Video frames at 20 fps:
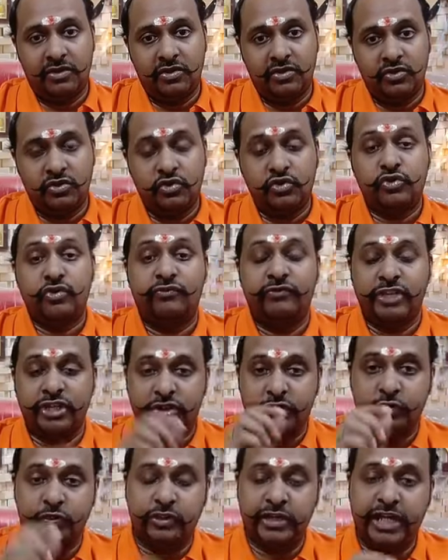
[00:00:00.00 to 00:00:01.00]
So we
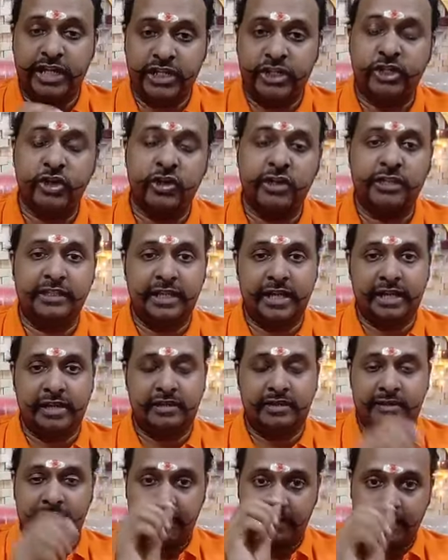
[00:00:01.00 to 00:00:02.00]
should ensure
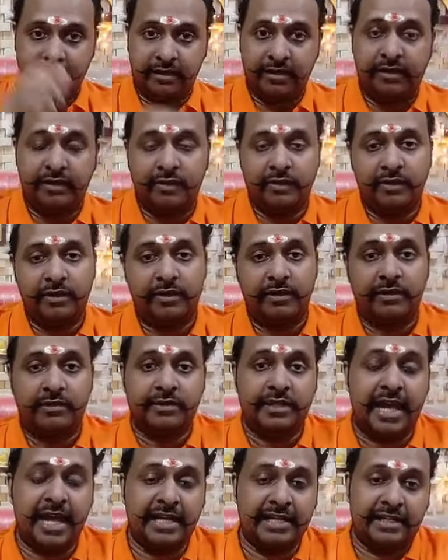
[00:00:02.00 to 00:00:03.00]
that
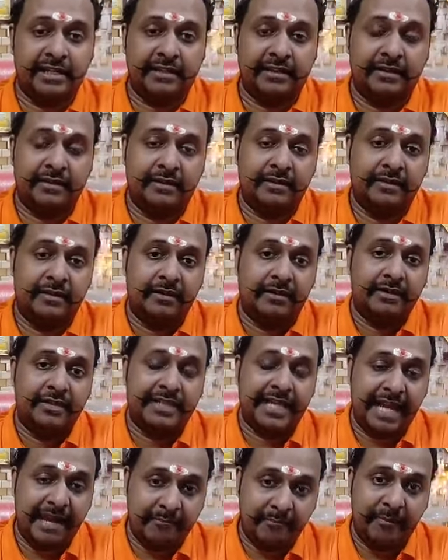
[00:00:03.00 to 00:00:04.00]
that
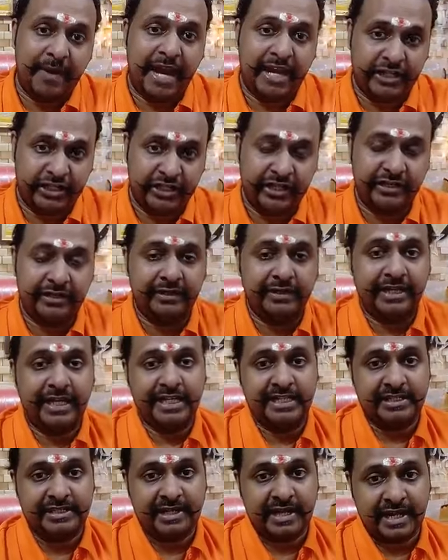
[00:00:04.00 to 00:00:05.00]
same passion
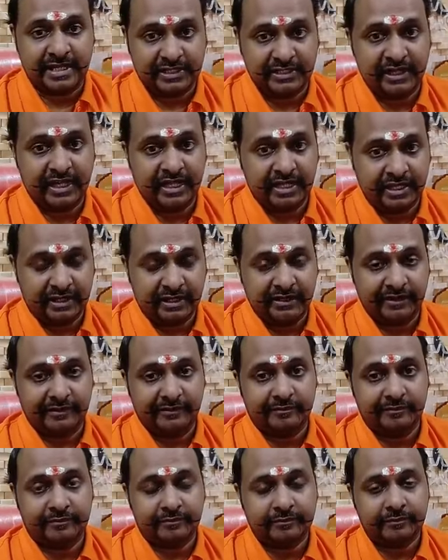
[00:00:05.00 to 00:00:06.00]
gets translated,
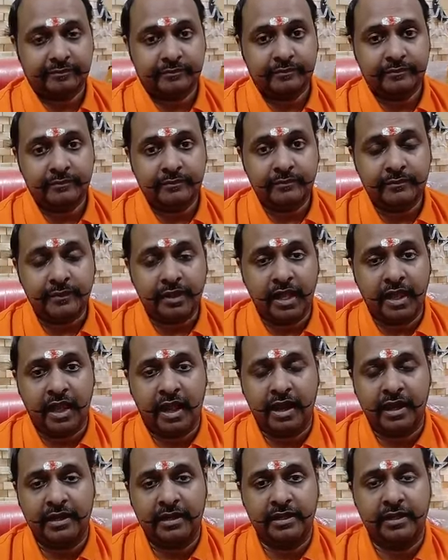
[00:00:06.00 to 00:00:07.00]

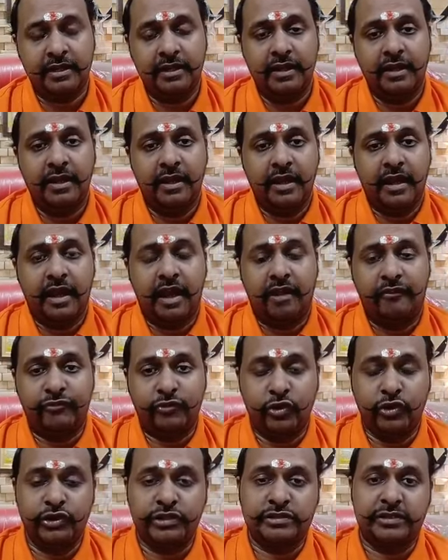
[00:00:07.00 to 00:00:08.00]
and of
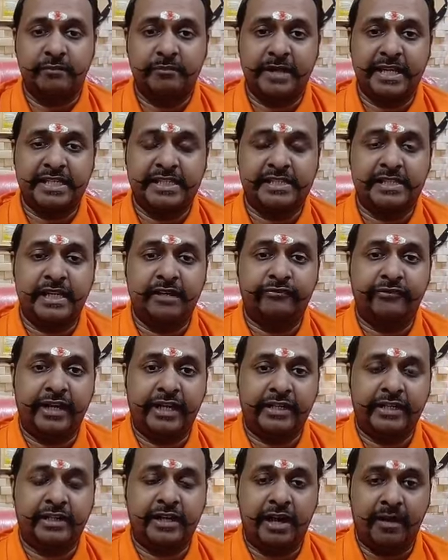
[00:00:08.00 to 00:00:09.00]
course the best
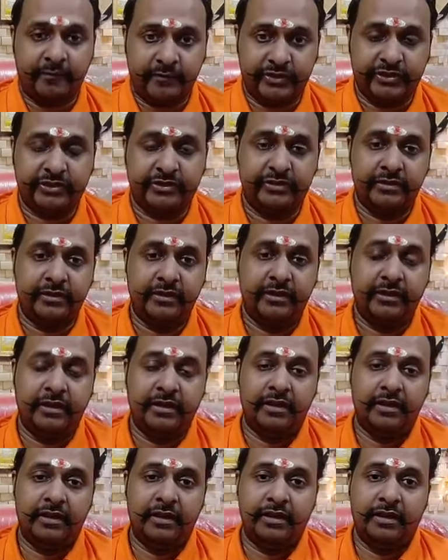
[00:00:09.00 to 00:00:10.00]
effect comes
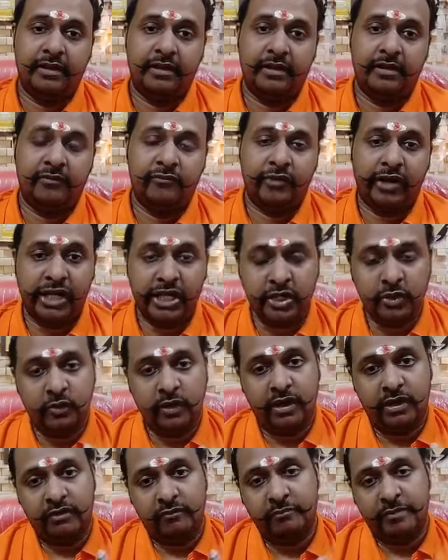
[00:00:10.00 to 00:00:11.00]
when you
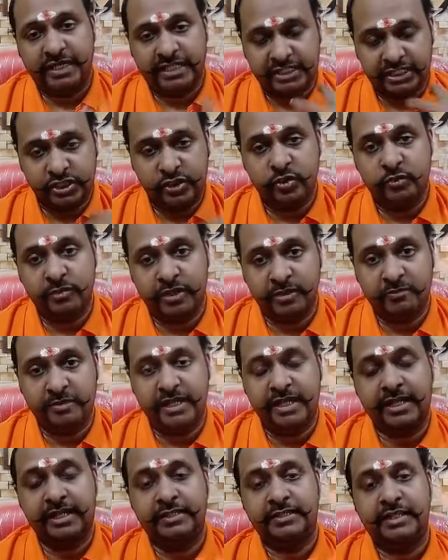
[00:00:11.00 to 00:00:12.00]
are a best human
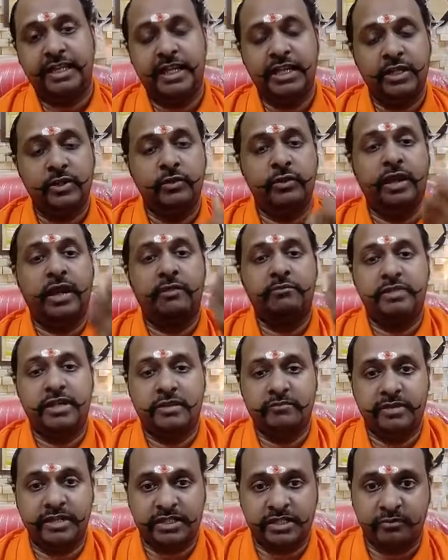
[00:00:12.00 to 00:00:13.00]
being, then you can be
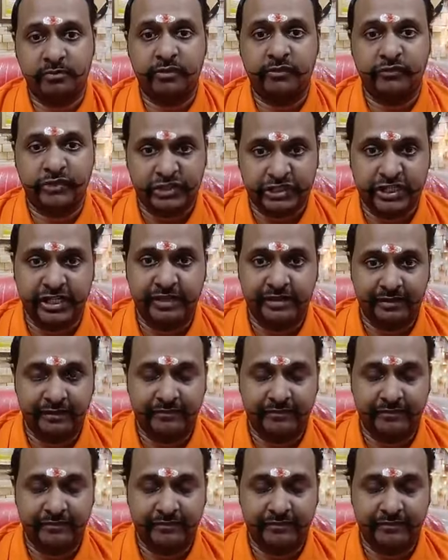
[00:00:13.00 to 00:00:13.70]
a best professional.